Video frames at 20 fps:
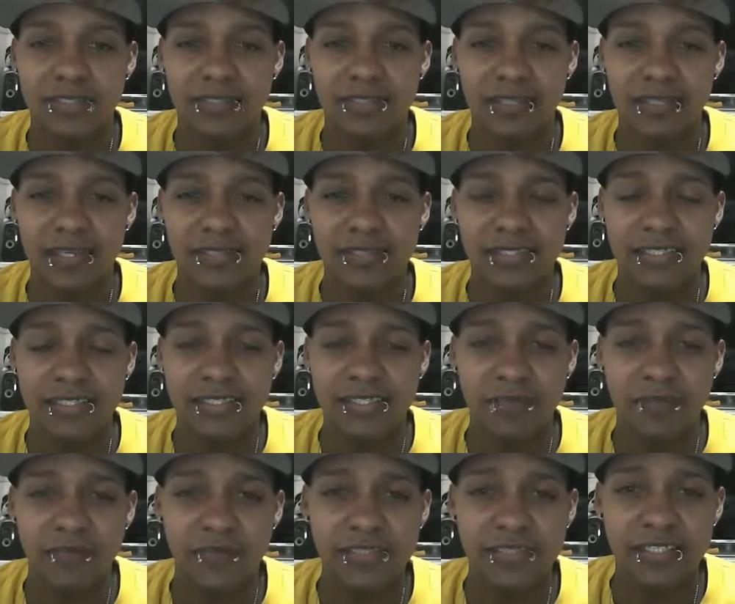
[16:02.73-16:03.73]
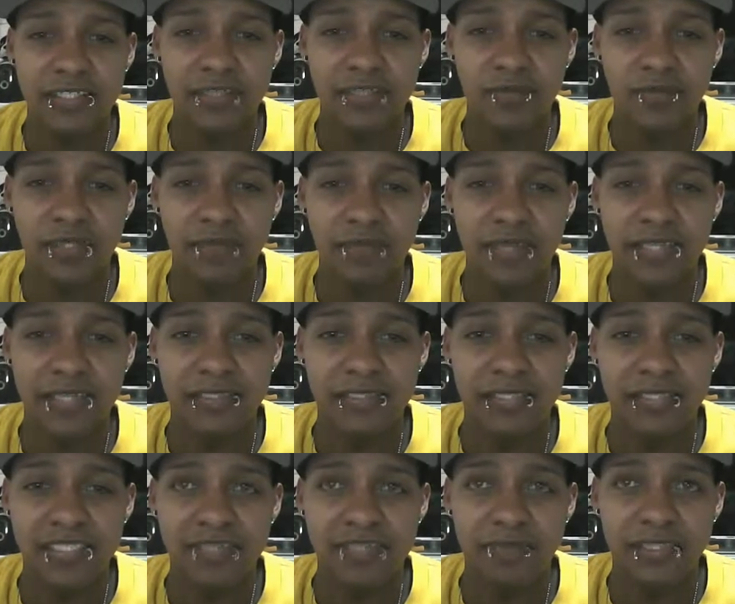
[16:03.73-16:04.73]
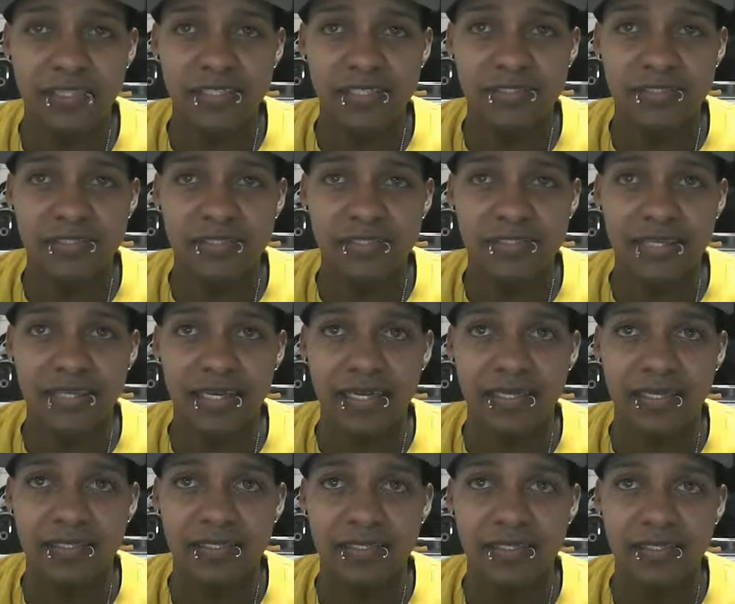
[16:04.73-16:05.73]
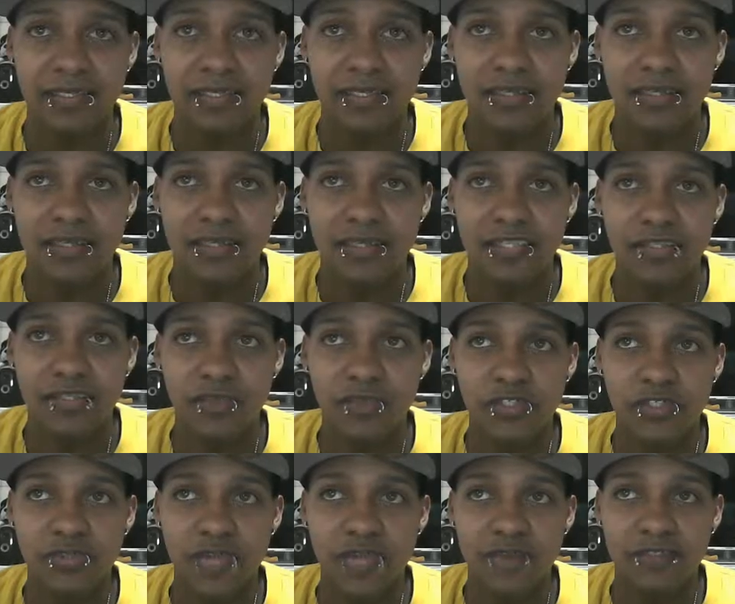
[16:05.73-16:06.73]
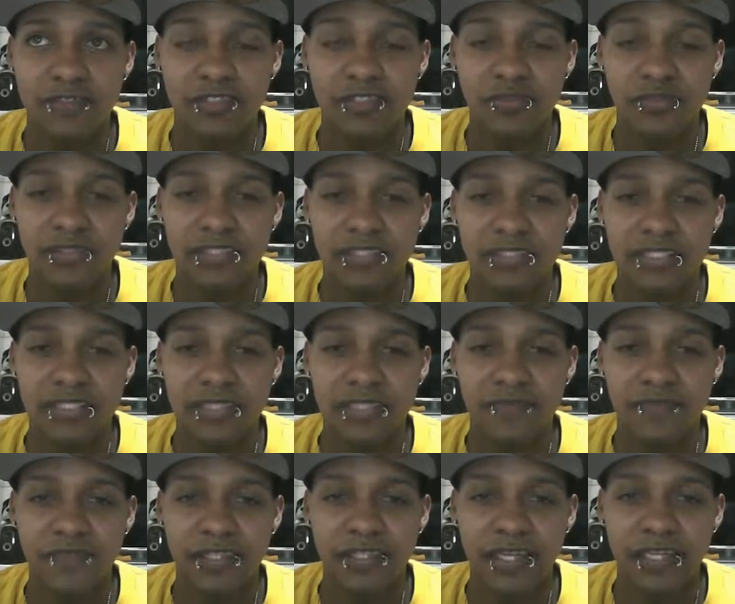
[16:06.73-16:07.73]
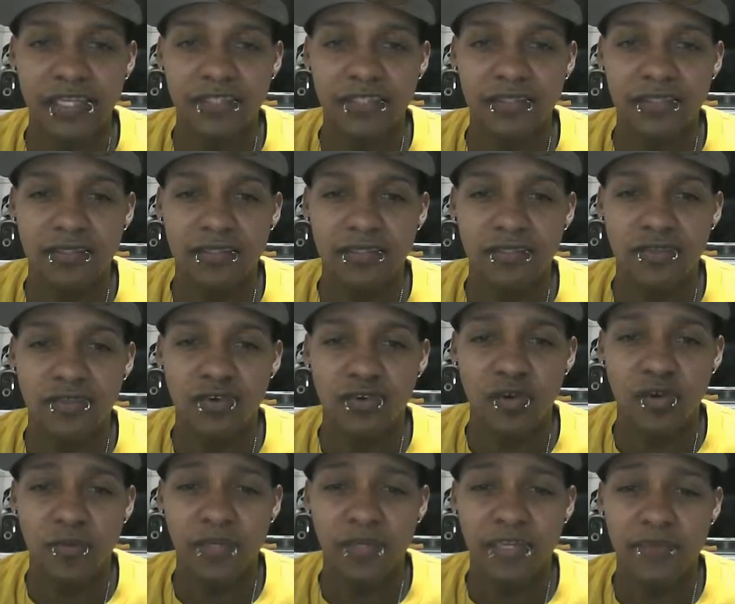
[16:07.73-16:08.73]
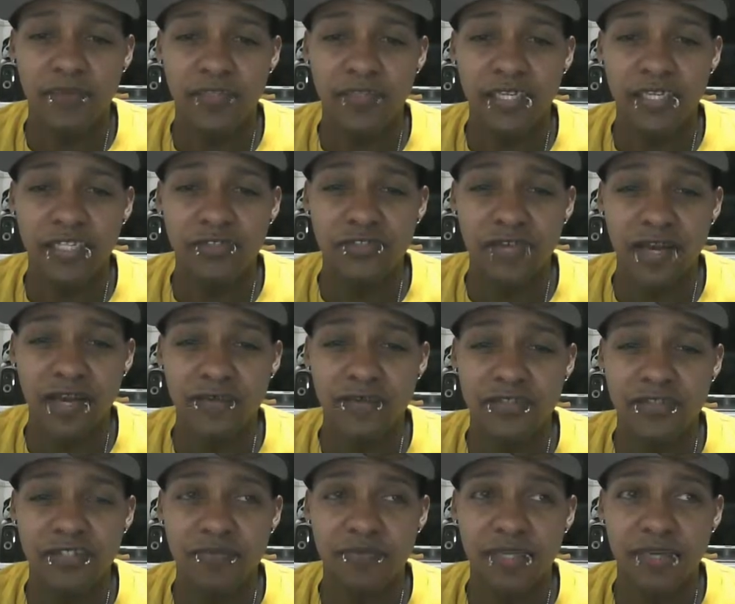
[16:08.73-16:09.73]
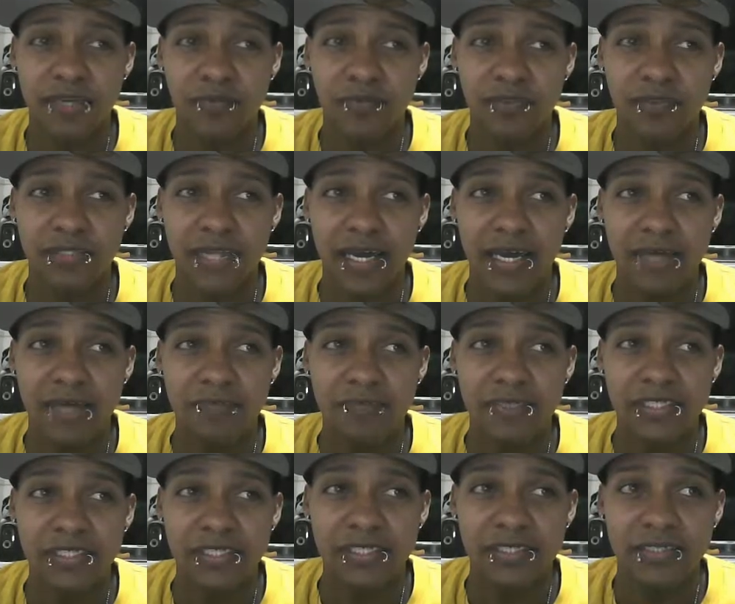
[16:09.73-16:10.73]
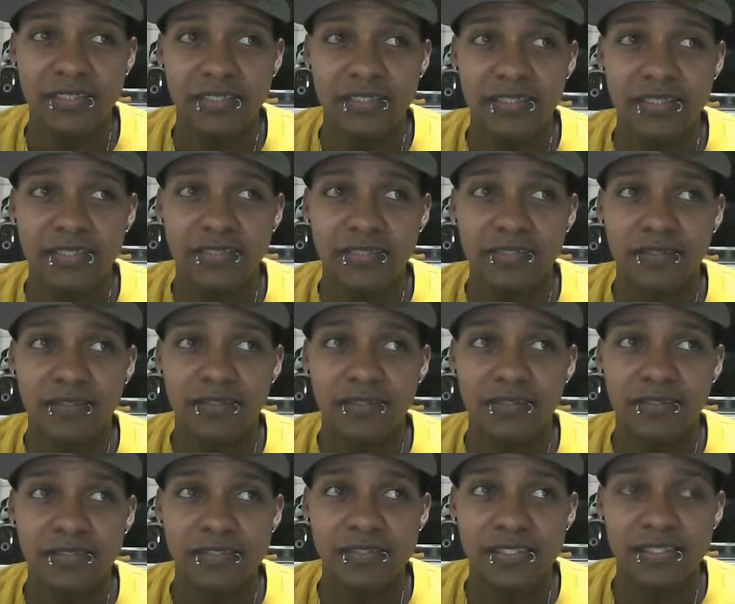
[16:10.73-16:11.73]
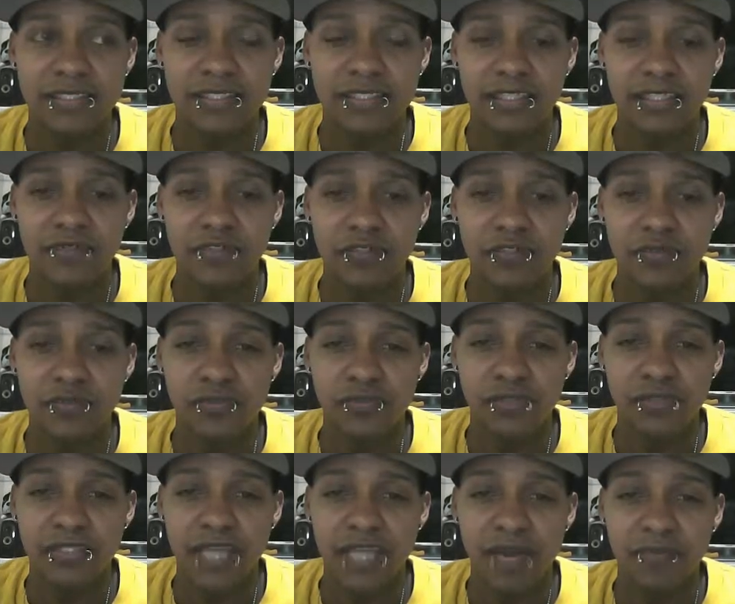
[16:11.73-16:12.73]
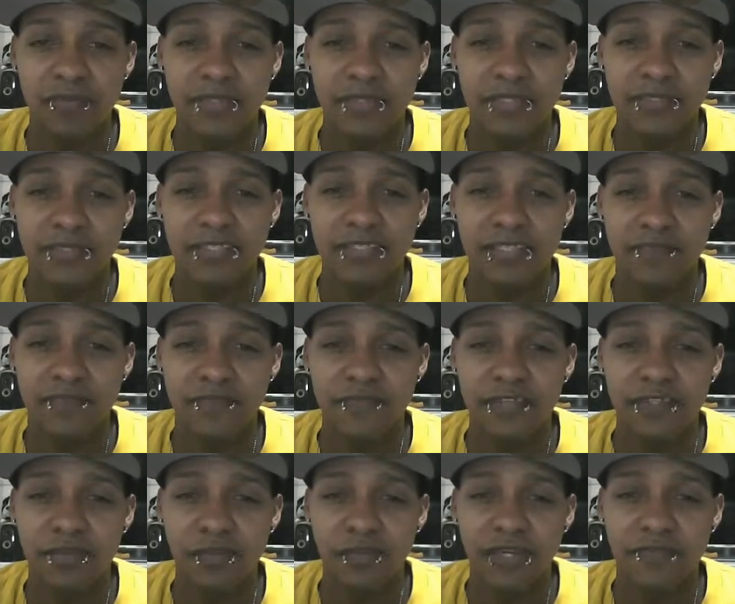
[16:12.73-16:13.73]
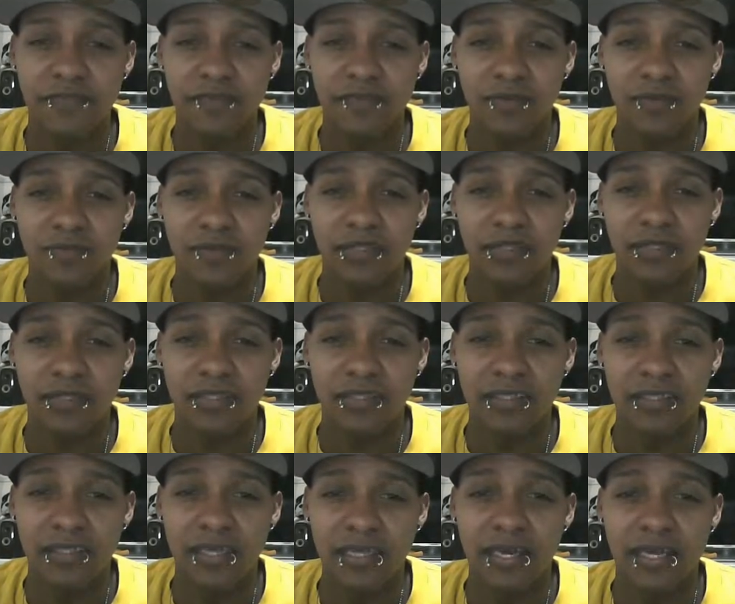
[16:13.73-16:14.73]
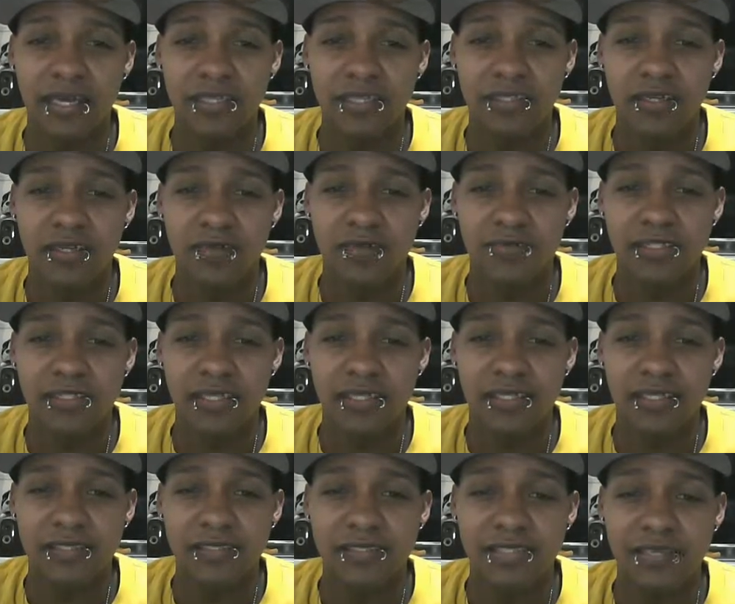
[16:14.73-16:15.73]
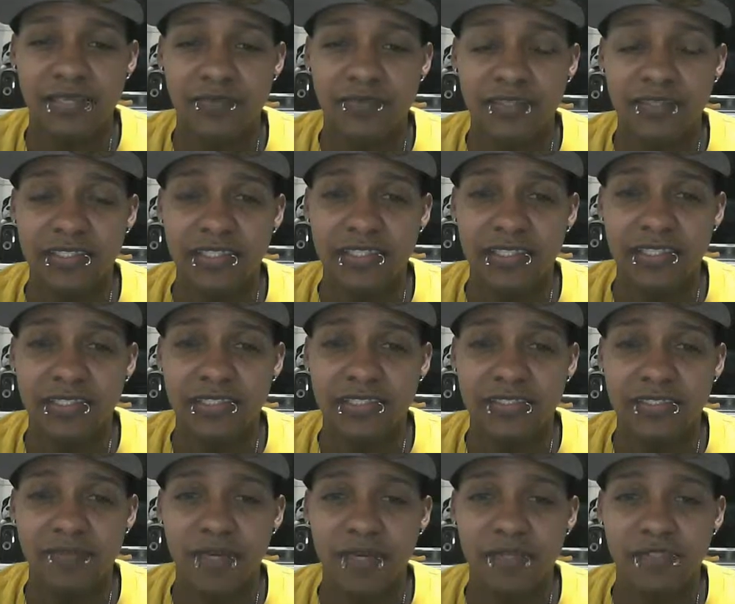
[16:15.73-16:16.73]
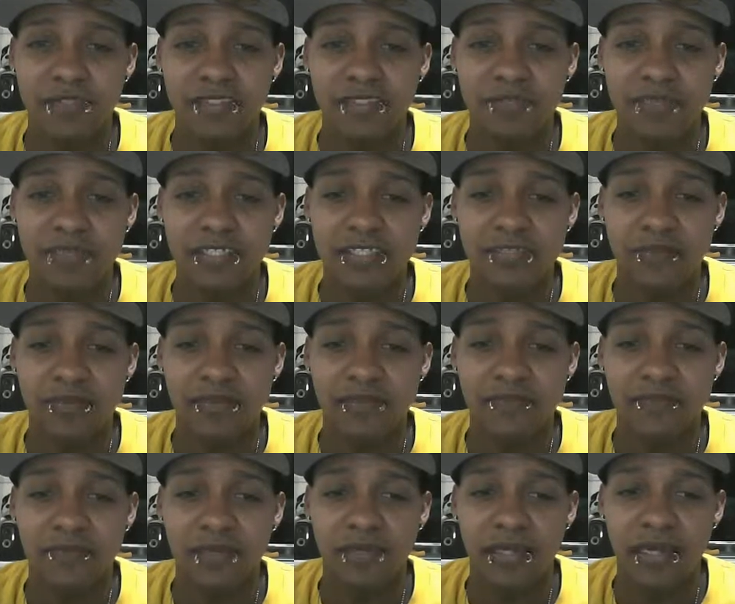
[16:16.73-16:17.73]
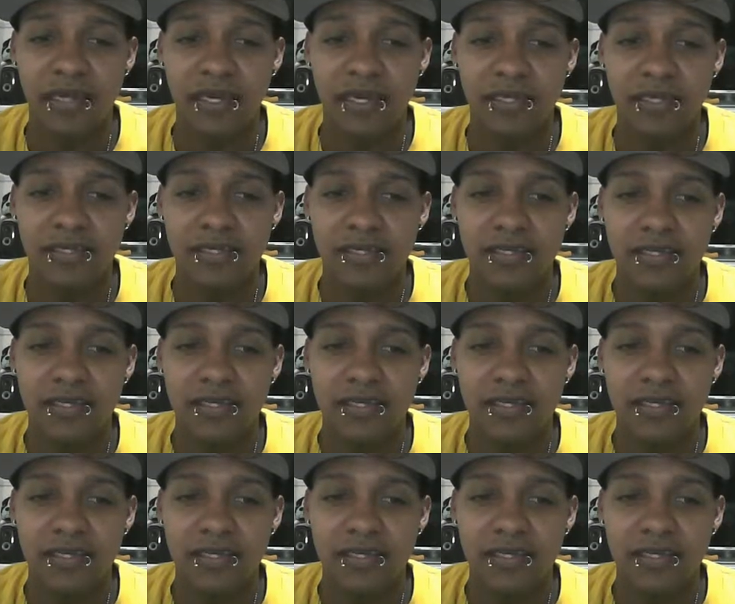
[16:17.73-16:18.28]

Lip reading: like I said, some of it doesn't really make sense, but it's just like, it's what you have to do at the DMV. Like, your normal everyday driving in Japan will not be consistent of you stopping 10 feet away from the line, you know what I'm saying? It's like ridiculous amounts of space away from the line.